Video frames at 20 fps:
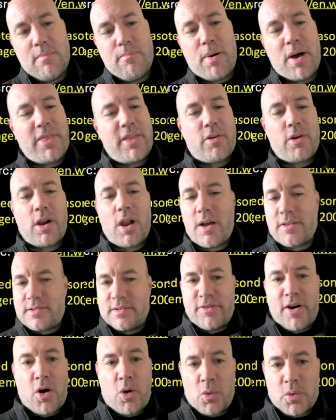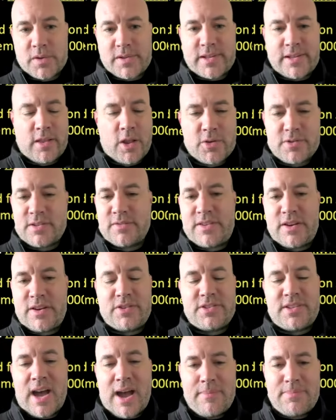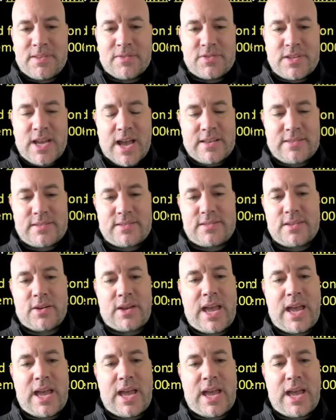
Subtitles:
But there are lots of holes in lots of different types of tasks.